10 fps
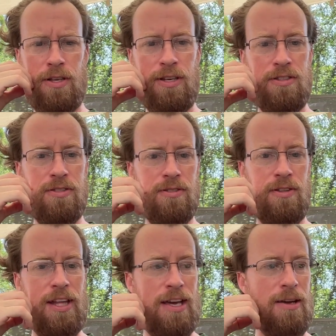It's
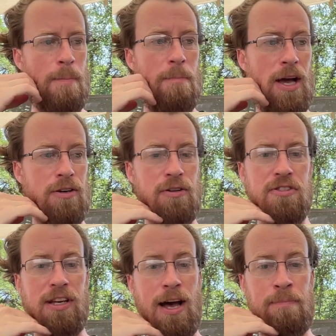like a
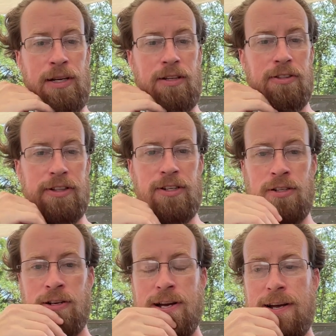microscopic glitter.